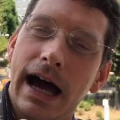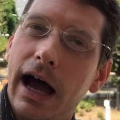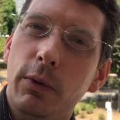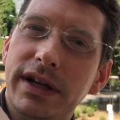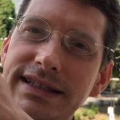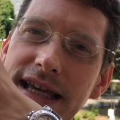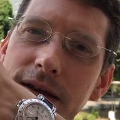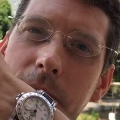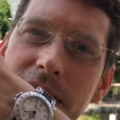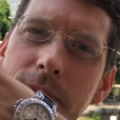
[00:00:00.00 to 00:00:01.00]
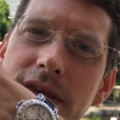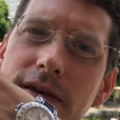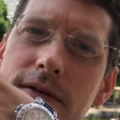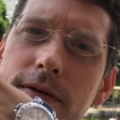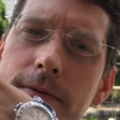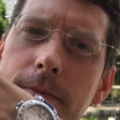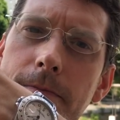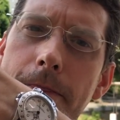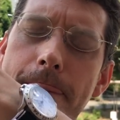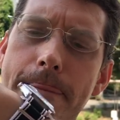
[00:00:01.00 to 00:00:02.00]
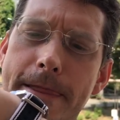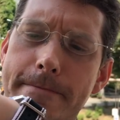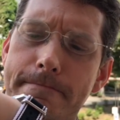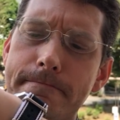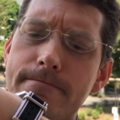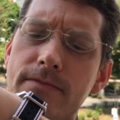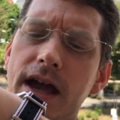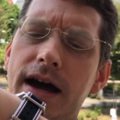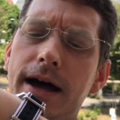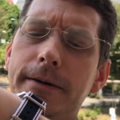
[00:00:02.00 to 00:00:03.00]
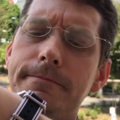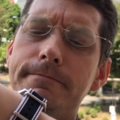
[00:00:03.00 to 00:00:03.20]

I want to say you might be uh,